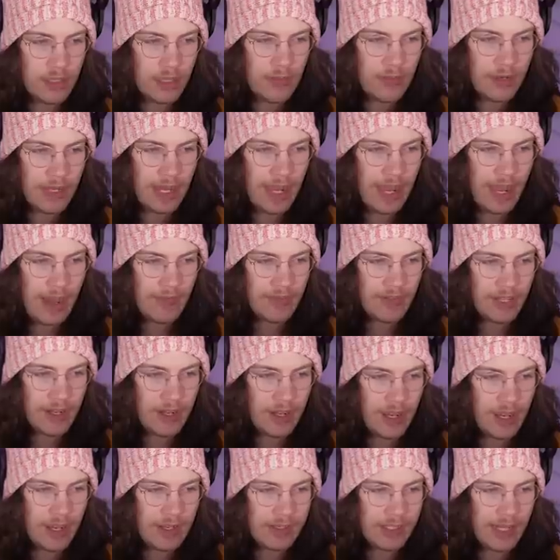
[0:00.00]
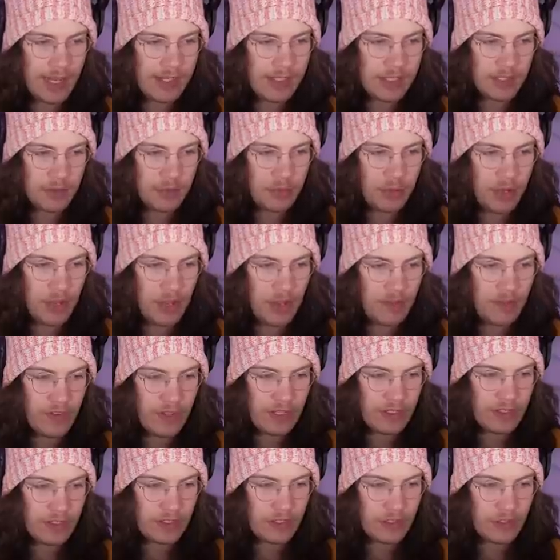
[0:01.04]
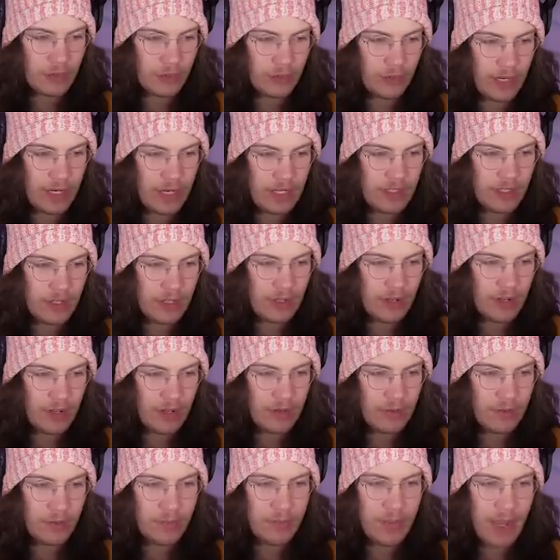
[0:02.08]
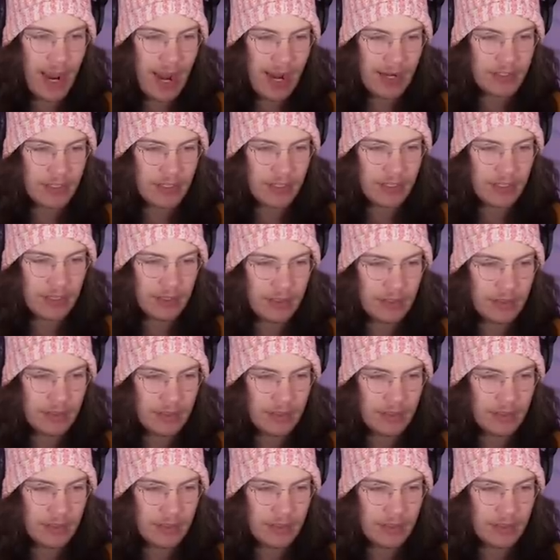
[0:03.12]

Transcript: There we have it, guys. That is a perfect 3-turn battle.